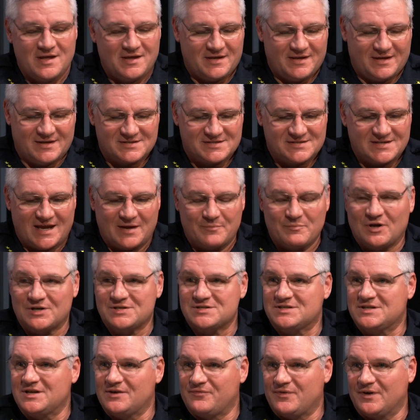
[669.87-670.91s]
is, say,
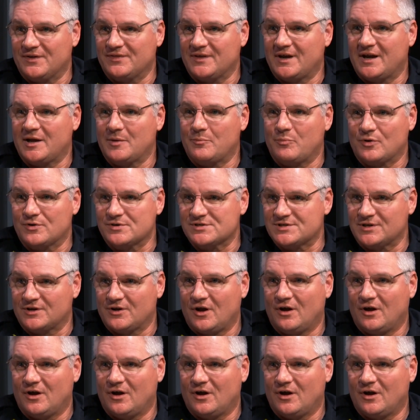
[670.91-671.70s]
much different than a person